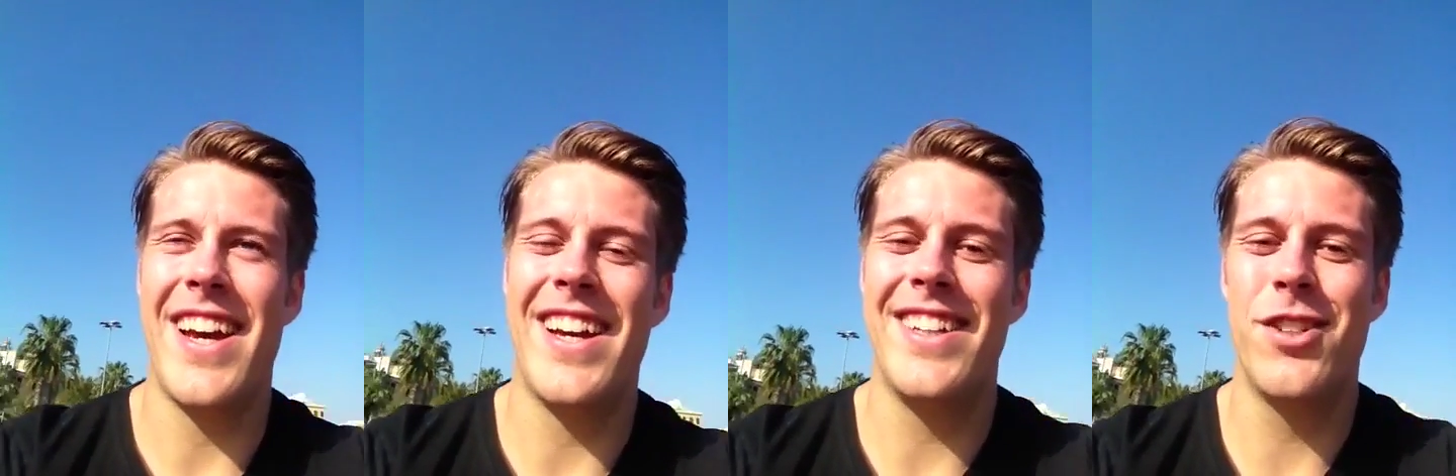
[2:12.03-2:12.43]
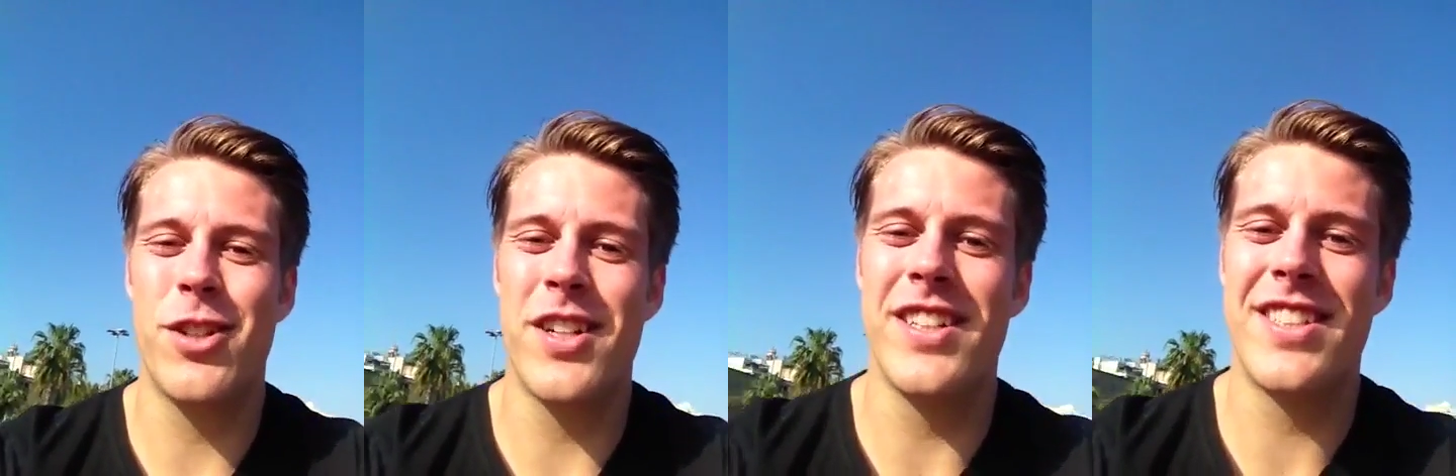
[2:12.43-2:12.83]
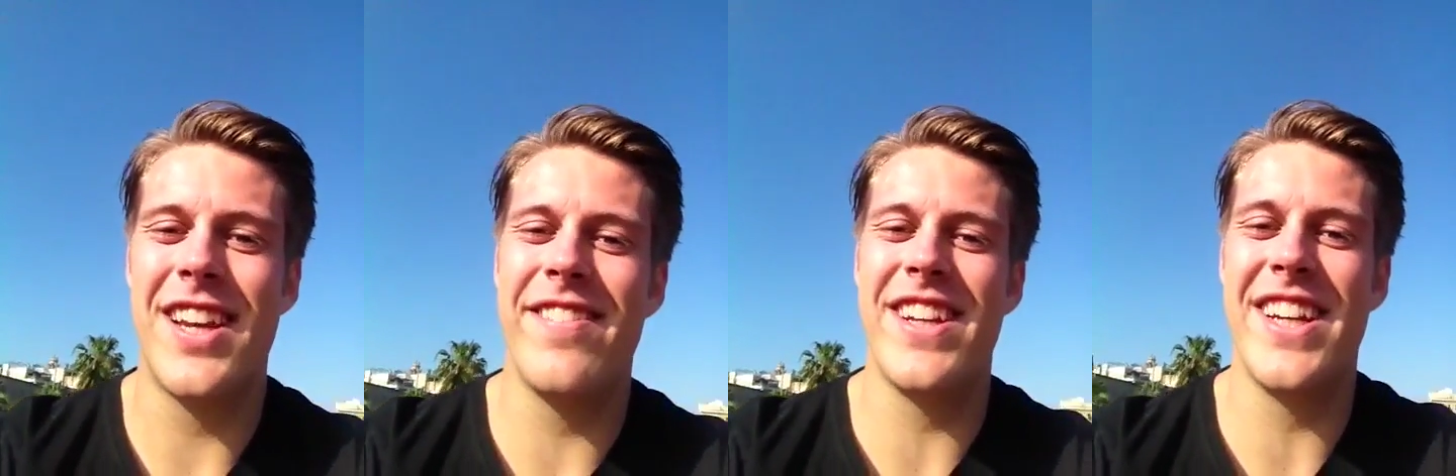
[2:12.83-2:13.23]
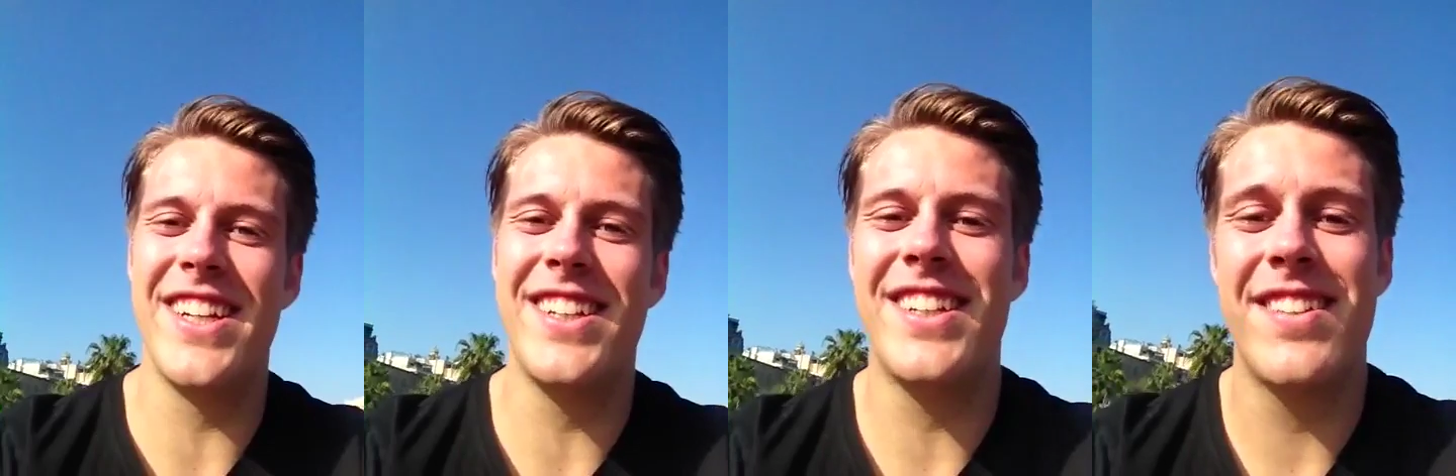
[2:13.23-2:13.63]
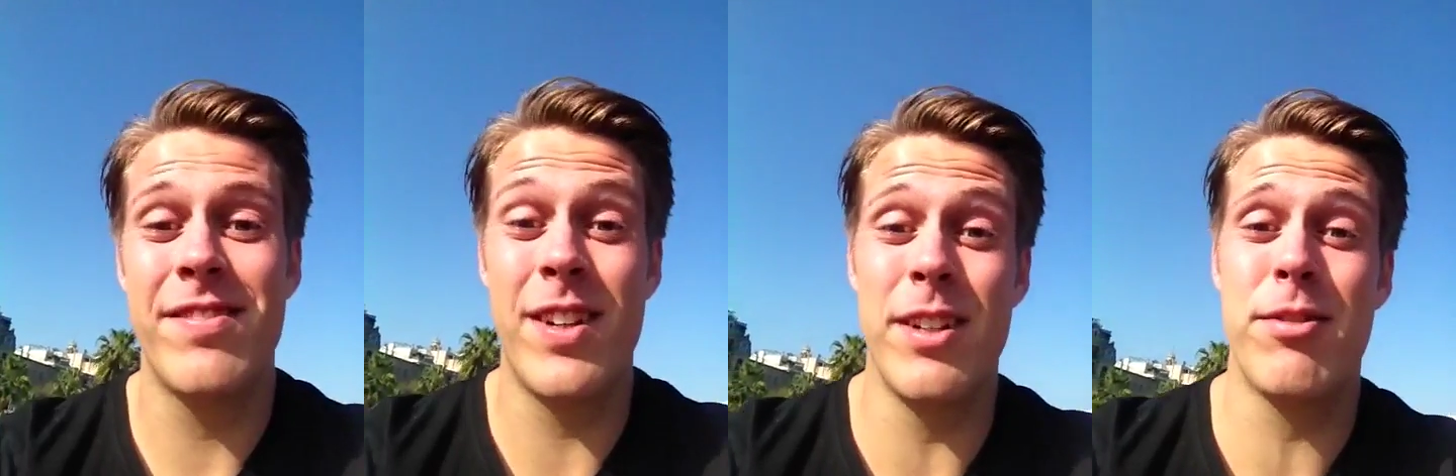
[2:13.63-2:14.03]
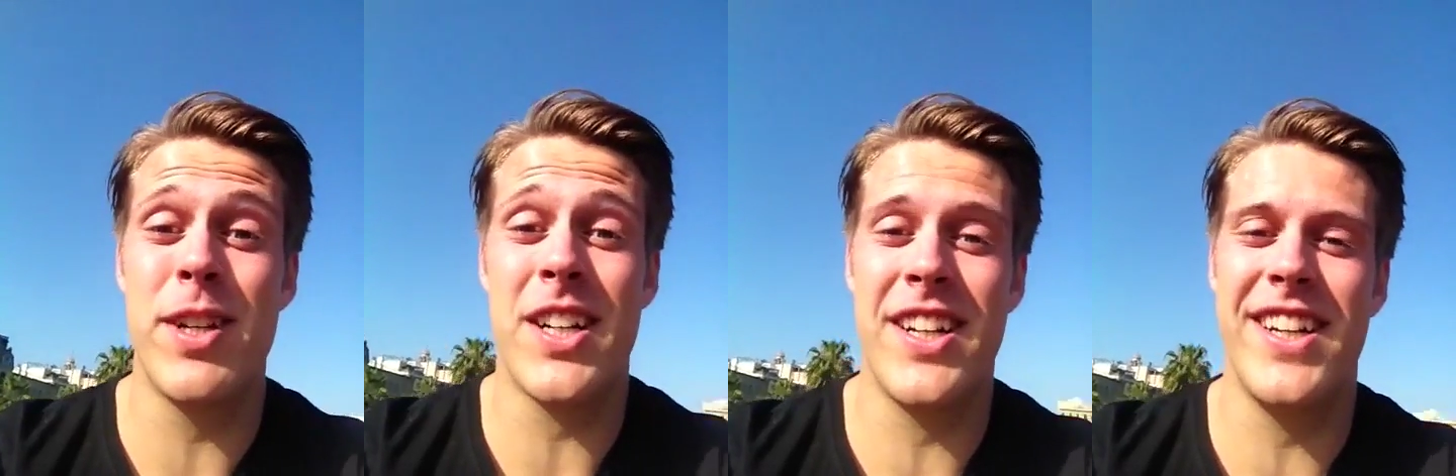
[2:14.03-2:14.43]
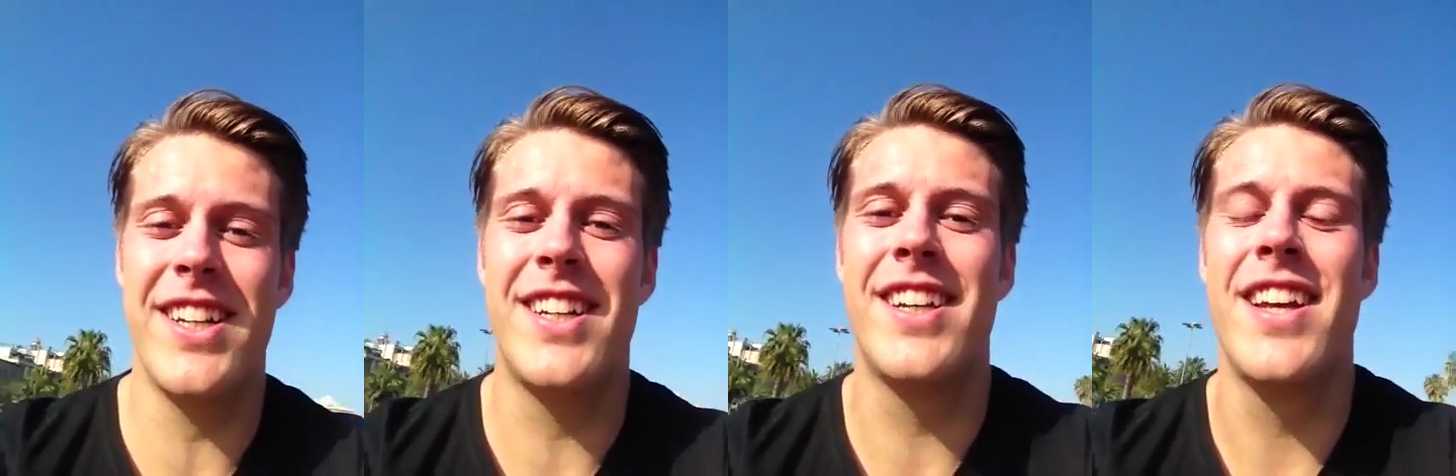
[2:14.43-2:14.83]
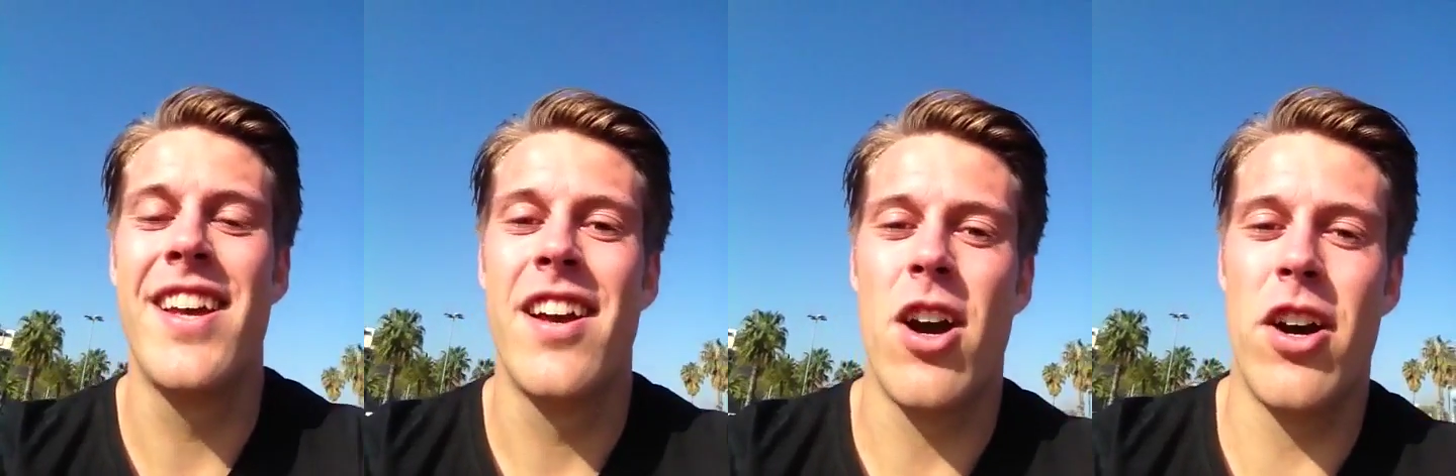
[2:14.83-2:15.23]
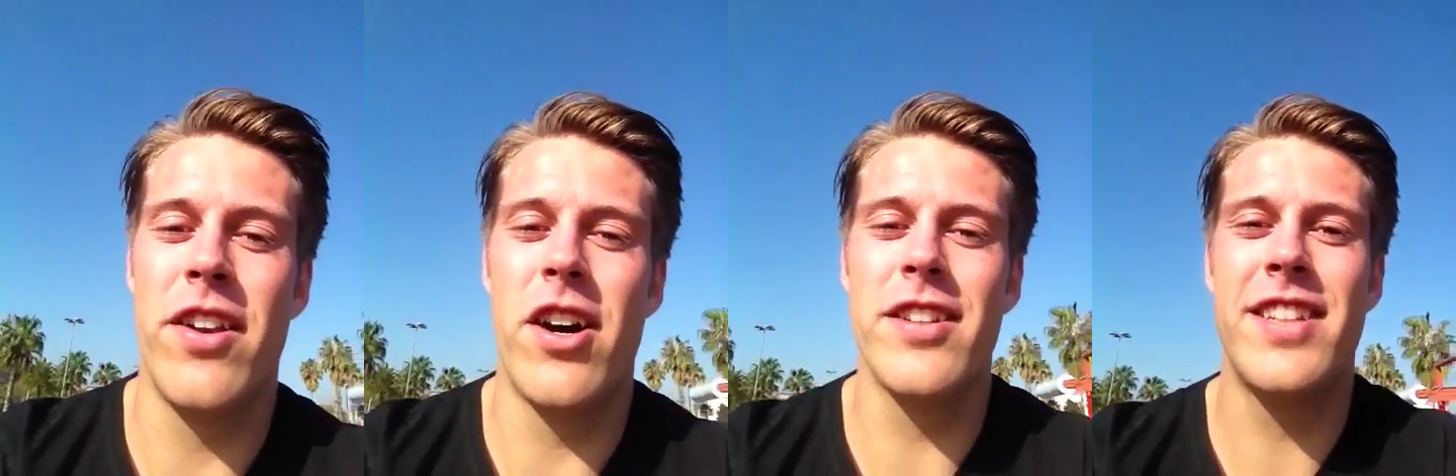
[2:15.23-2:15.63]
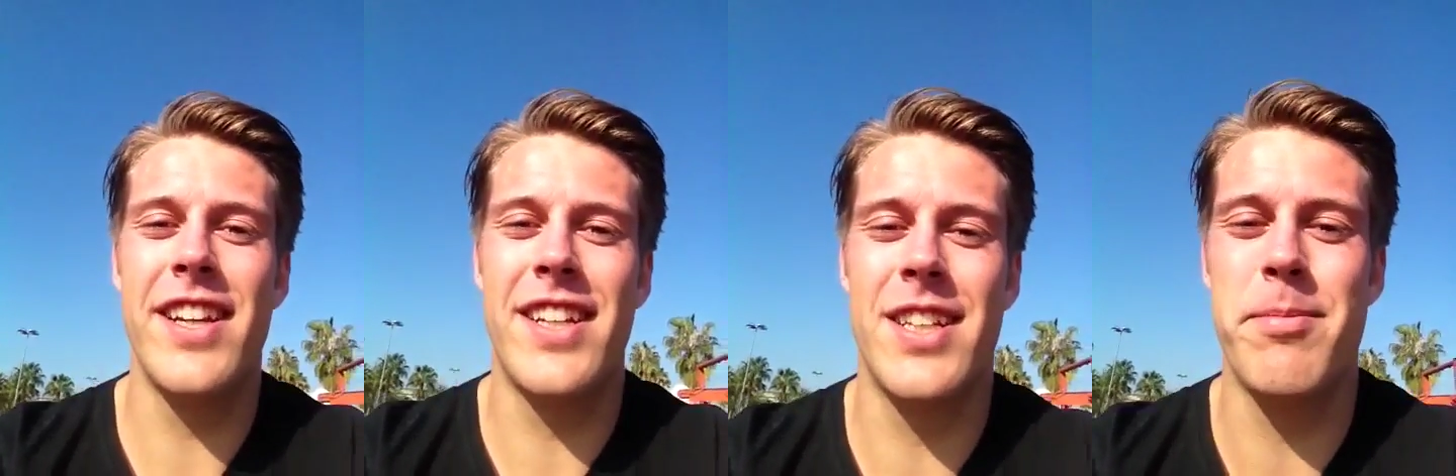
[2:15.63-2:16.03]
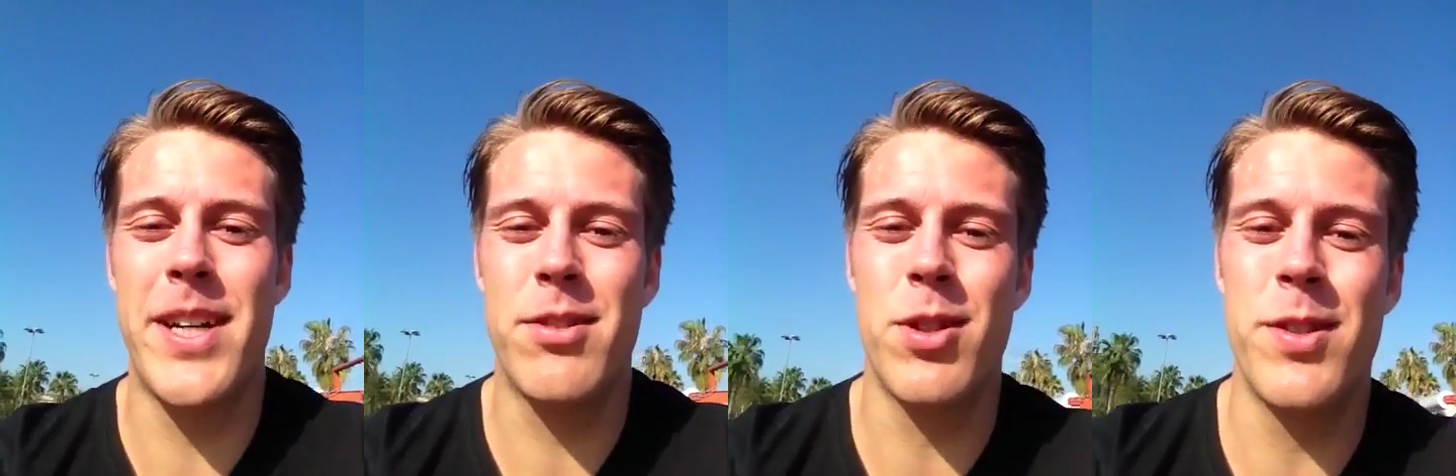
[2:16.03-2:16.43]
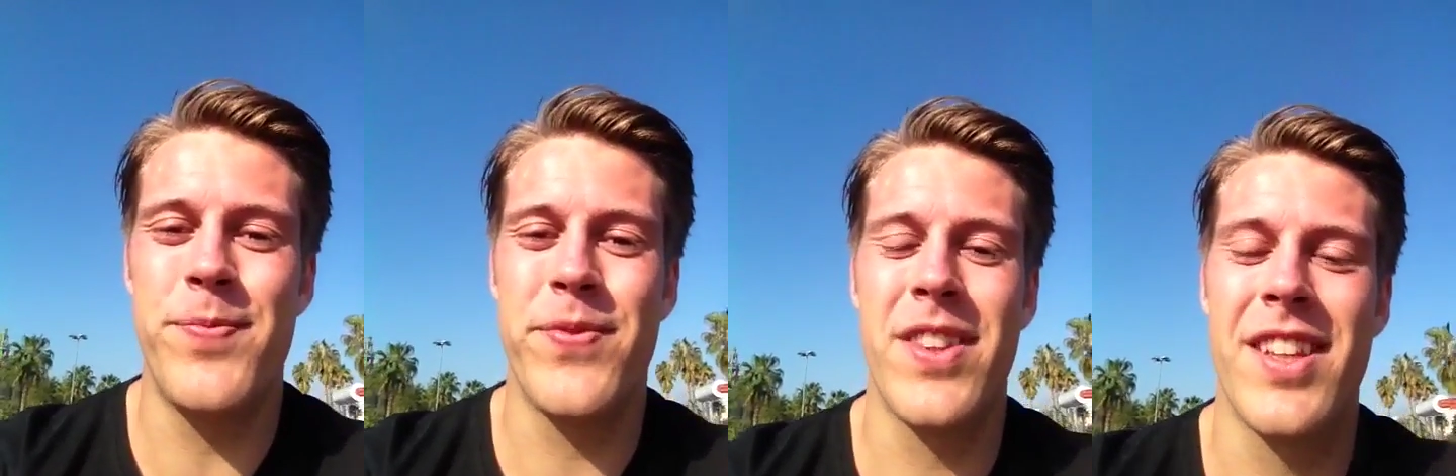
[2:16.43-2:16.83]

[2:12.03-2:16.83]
and you're gonna save it in very quickly on not taking the metro.